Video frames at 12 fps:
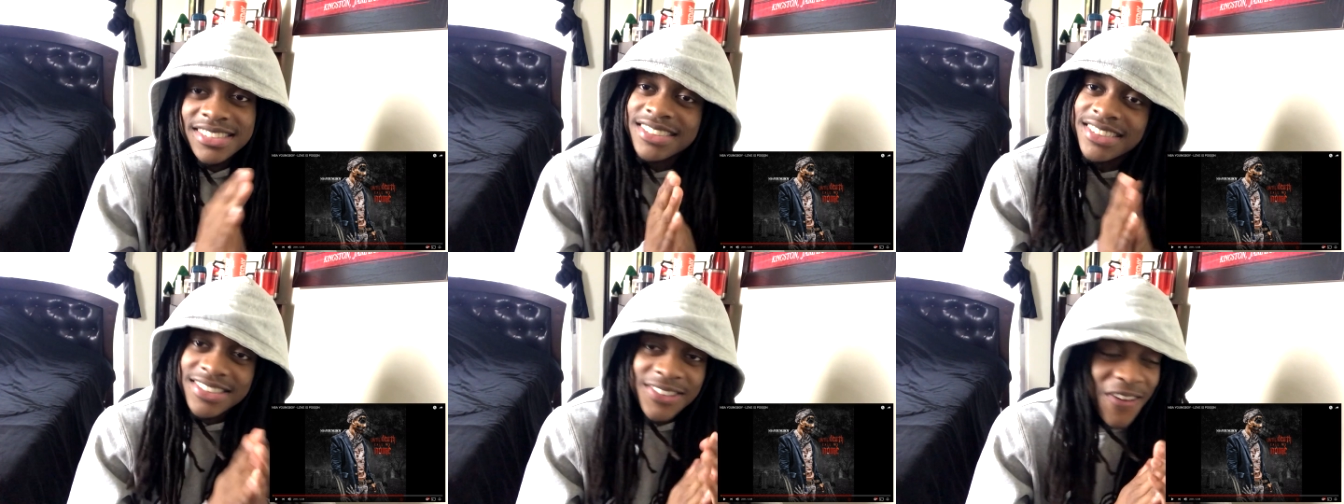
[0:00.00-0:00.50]

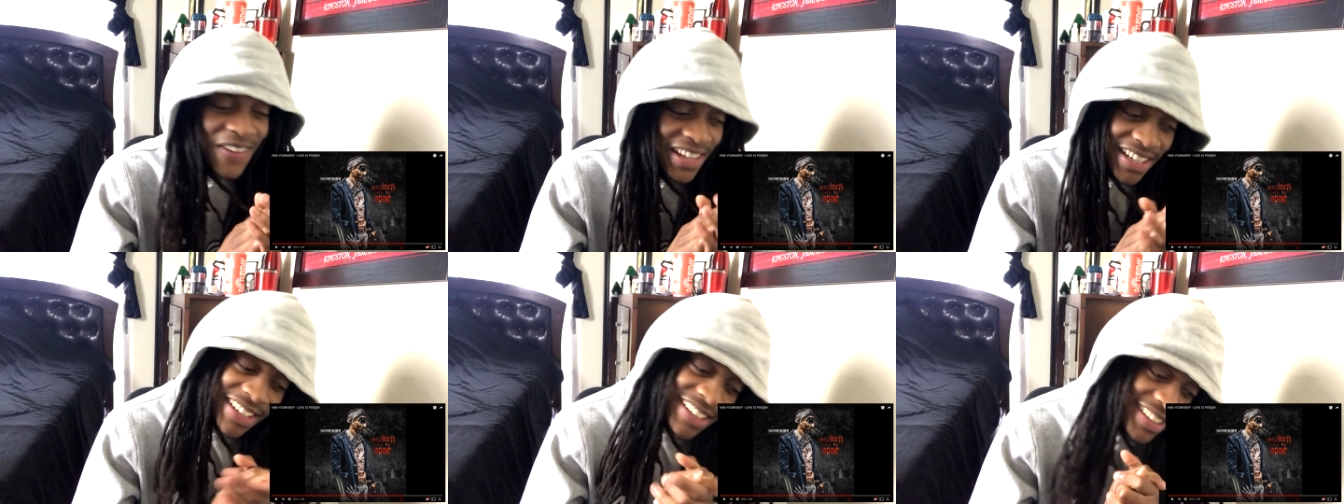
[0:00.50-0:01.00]
You
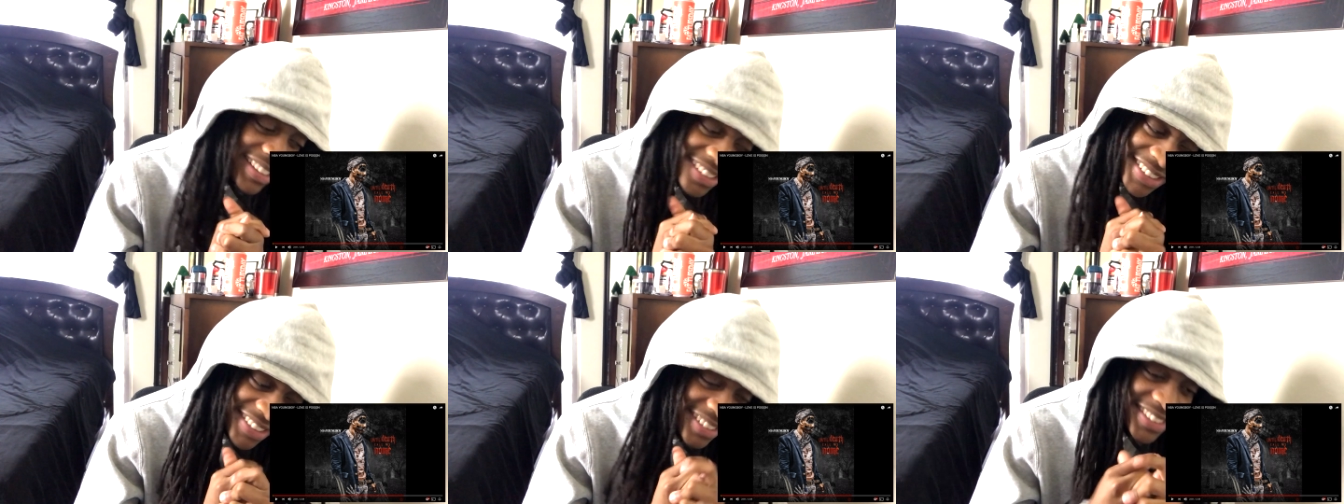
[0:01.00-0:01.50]
know,
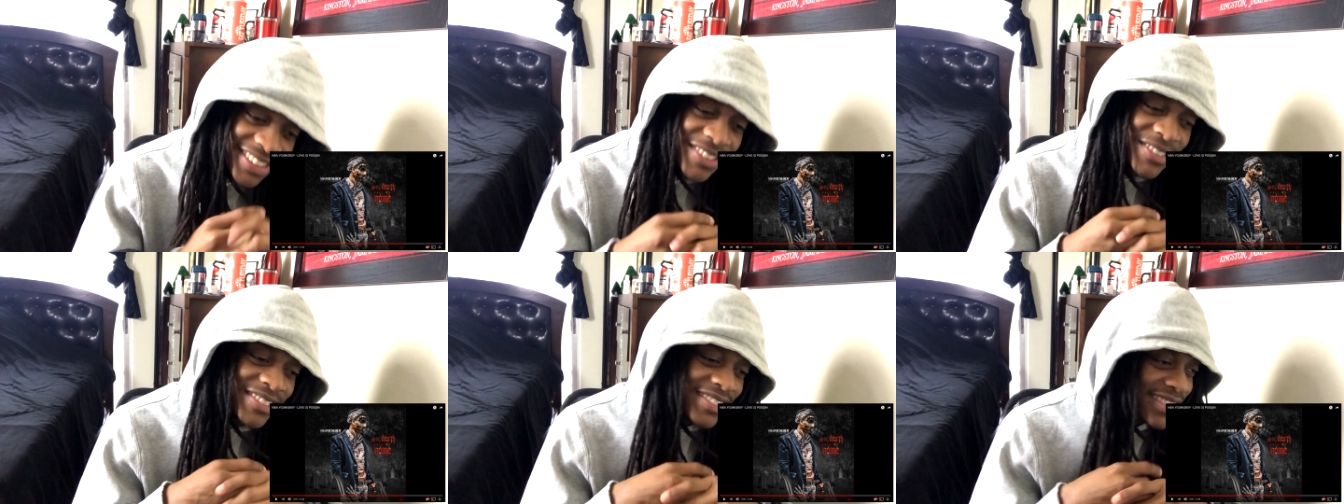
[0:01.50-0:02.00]
you
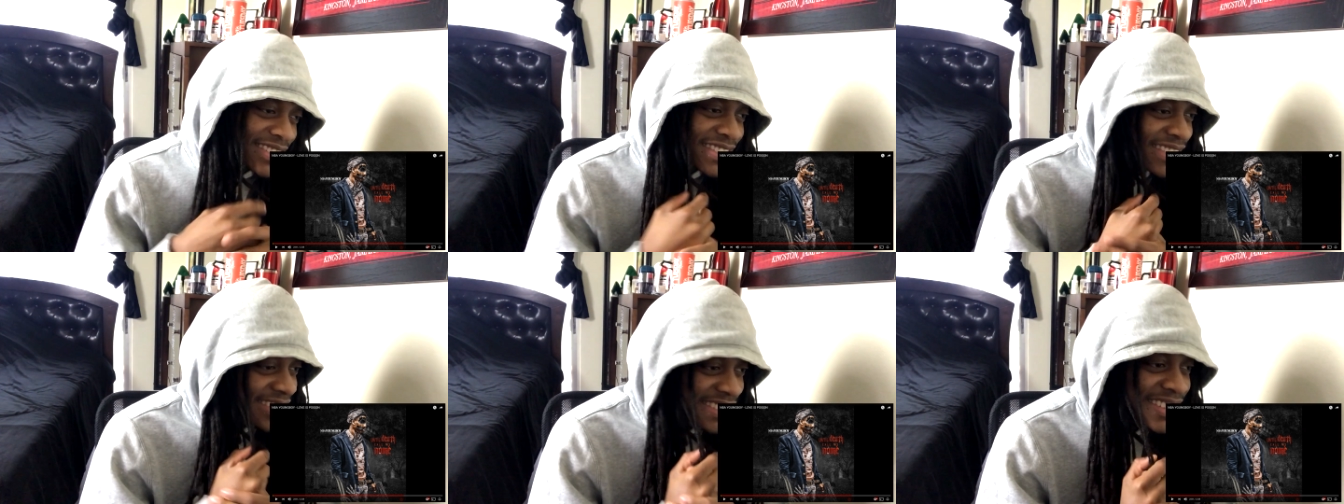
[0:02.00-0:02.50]
know,
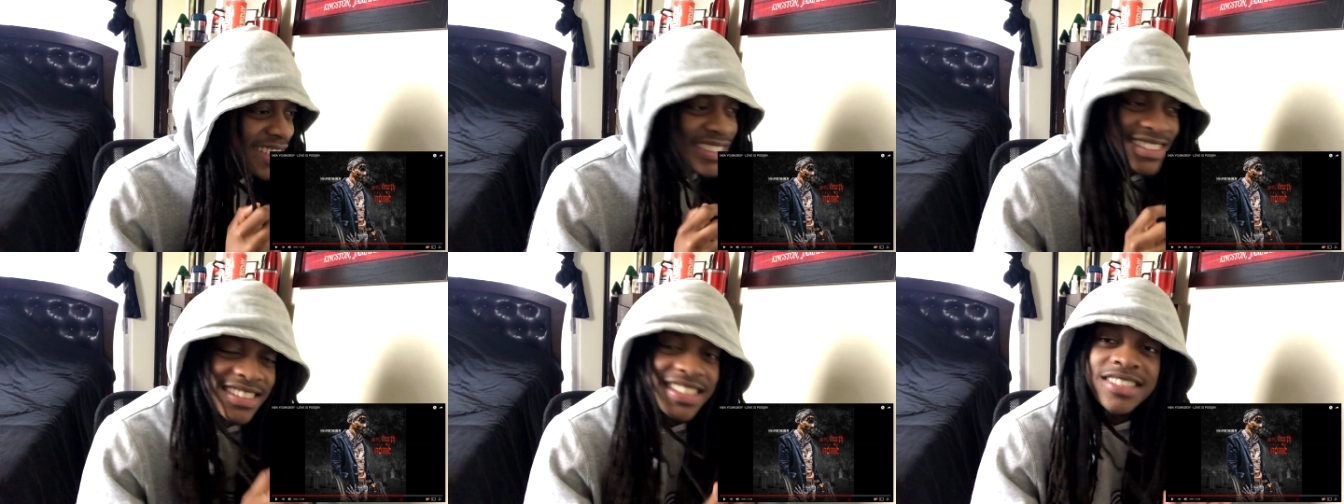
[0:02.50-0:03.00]

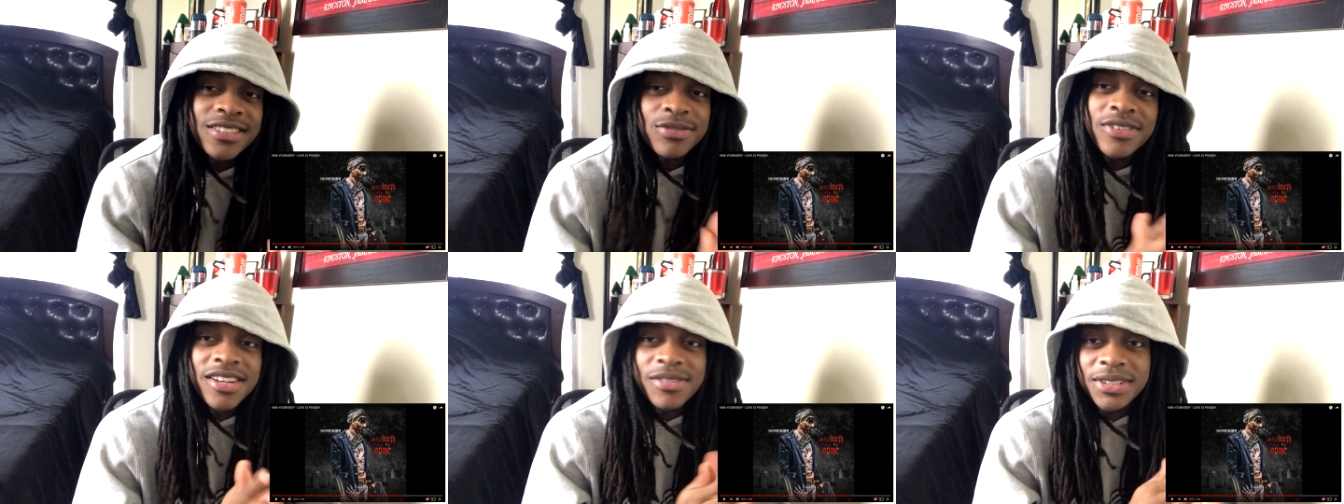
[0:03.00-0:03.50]
nothing's nothing's
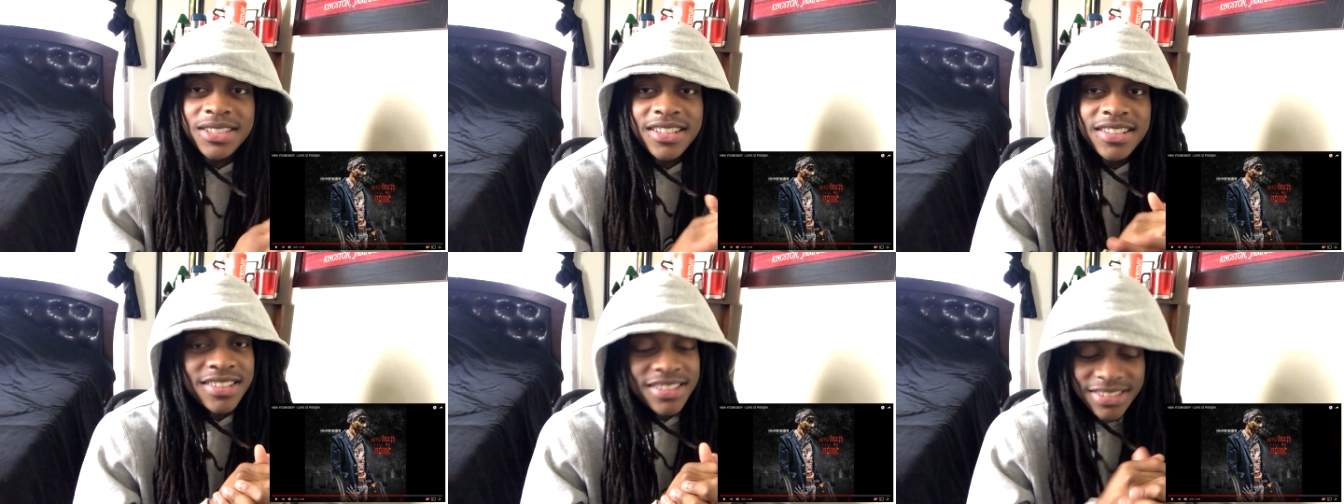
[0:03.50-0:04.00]
forever,
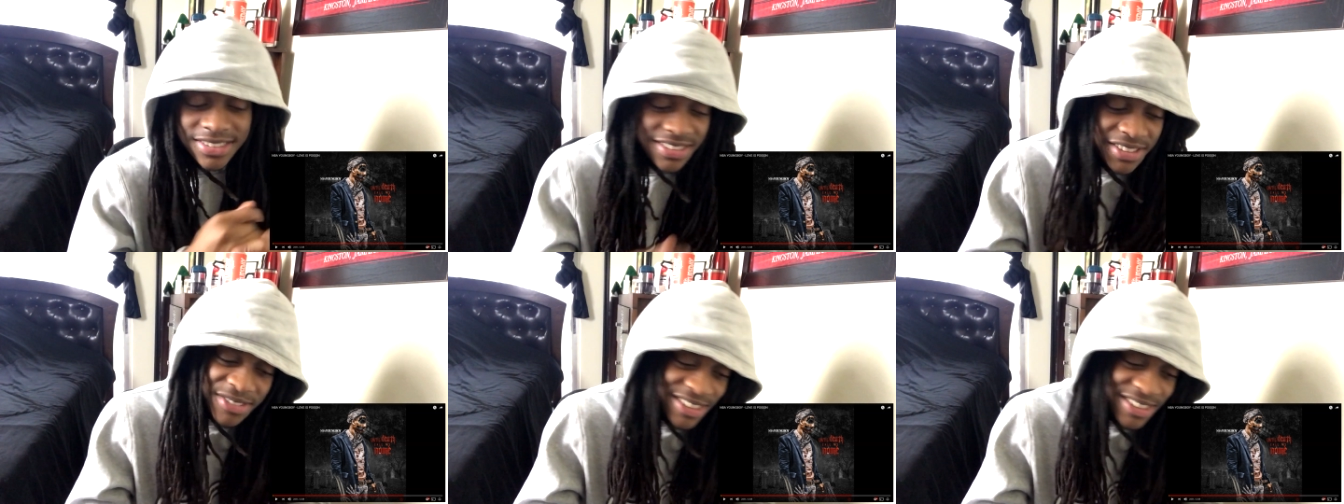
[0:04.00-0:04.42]
dog. You know what I'm